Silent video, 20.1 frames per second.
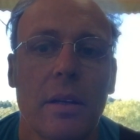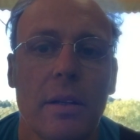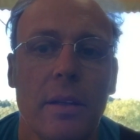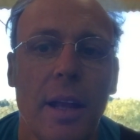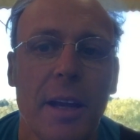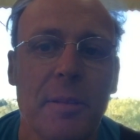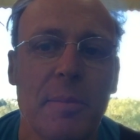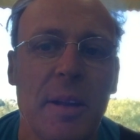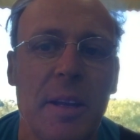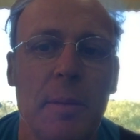
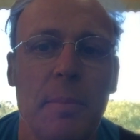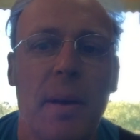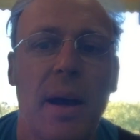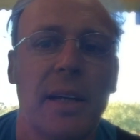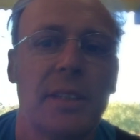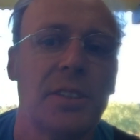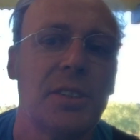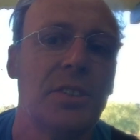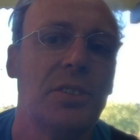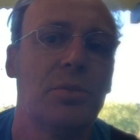Like many
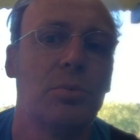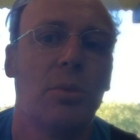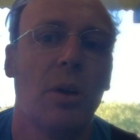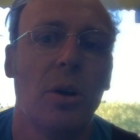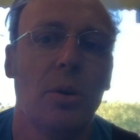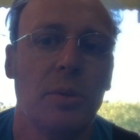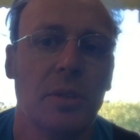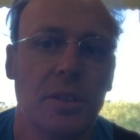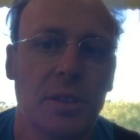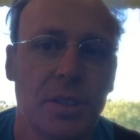masters
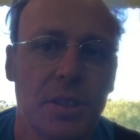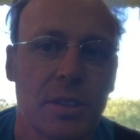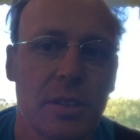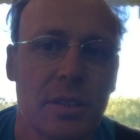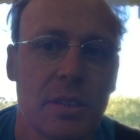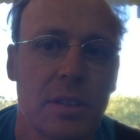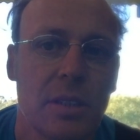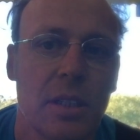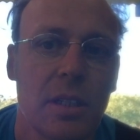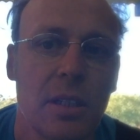rowers,
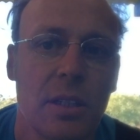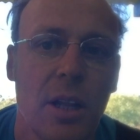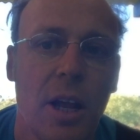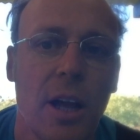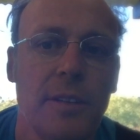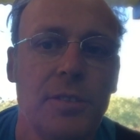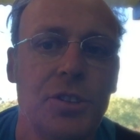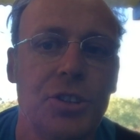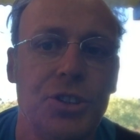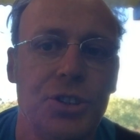
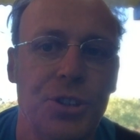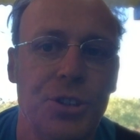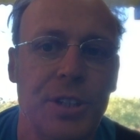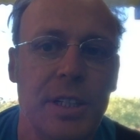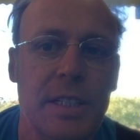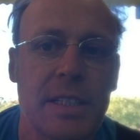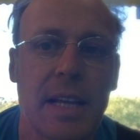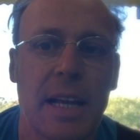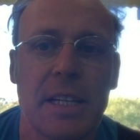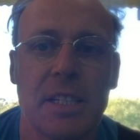life's
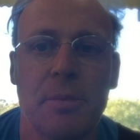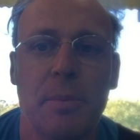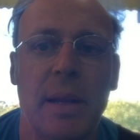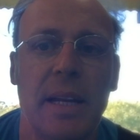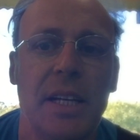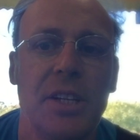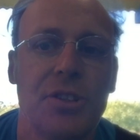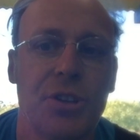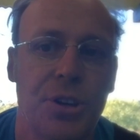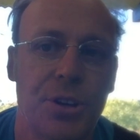journey takes
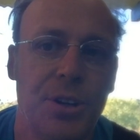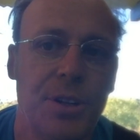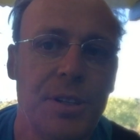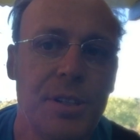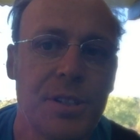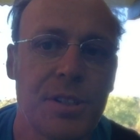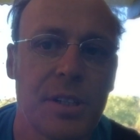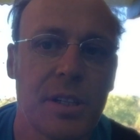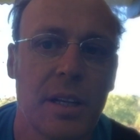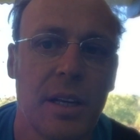many
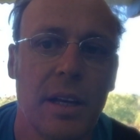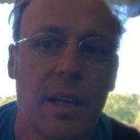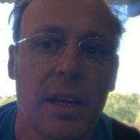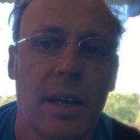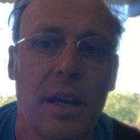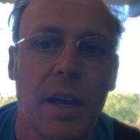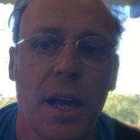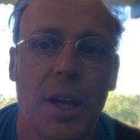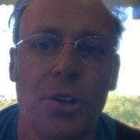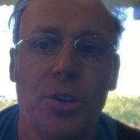turns,
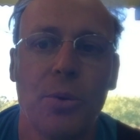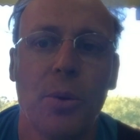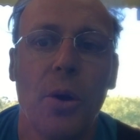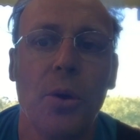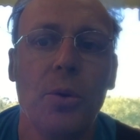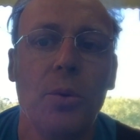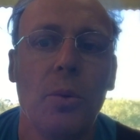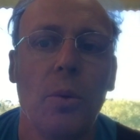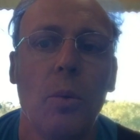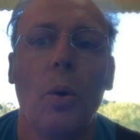and your
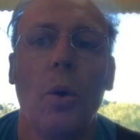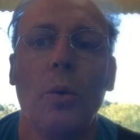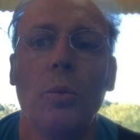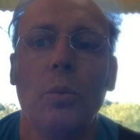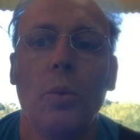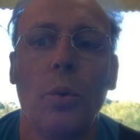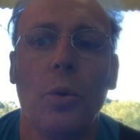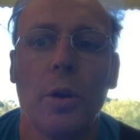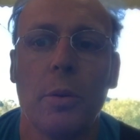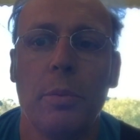own
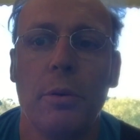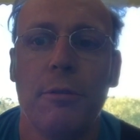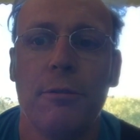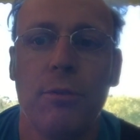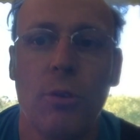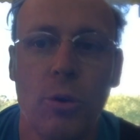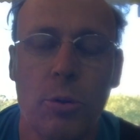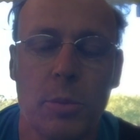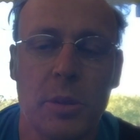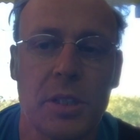on-water
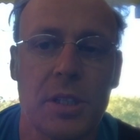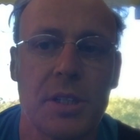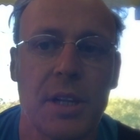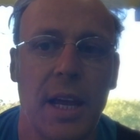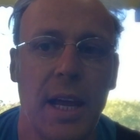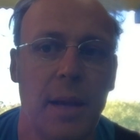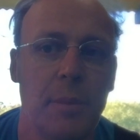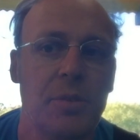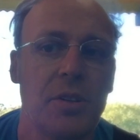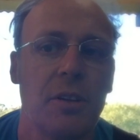performance
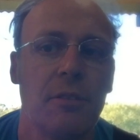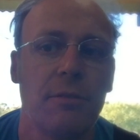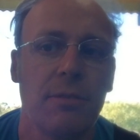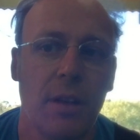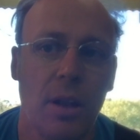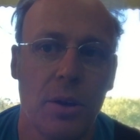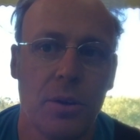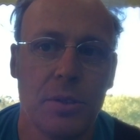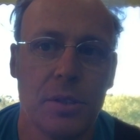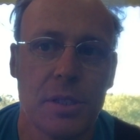ebbs and
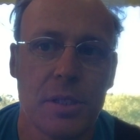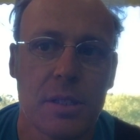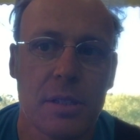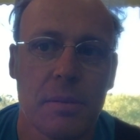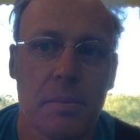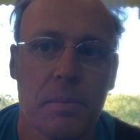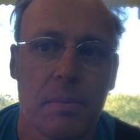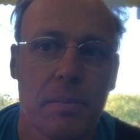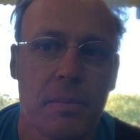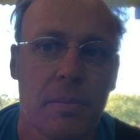flows.
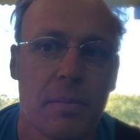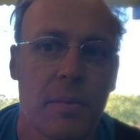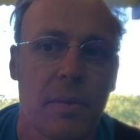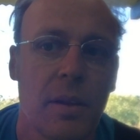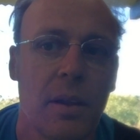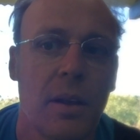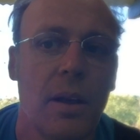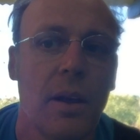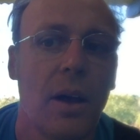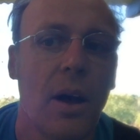
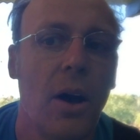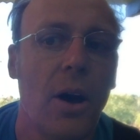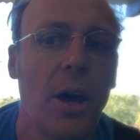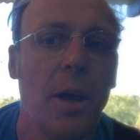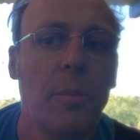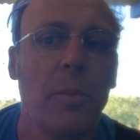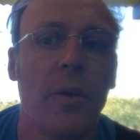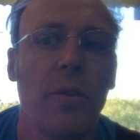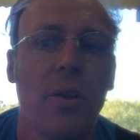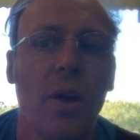
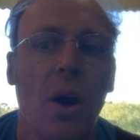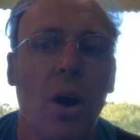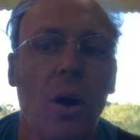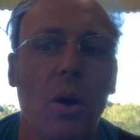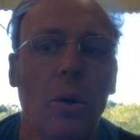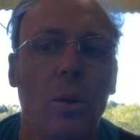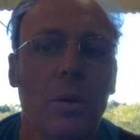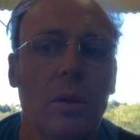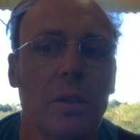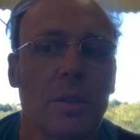I'm on the
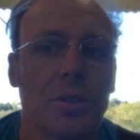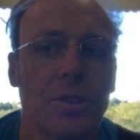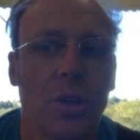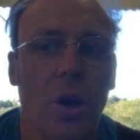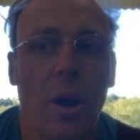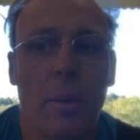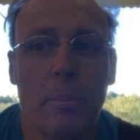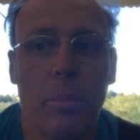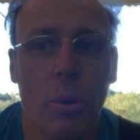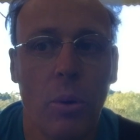whole
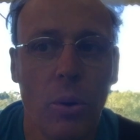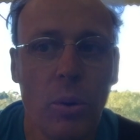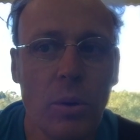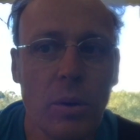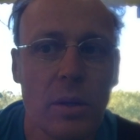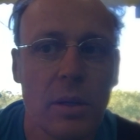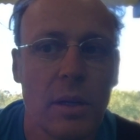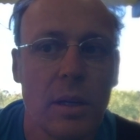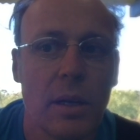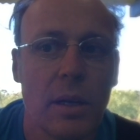time poor,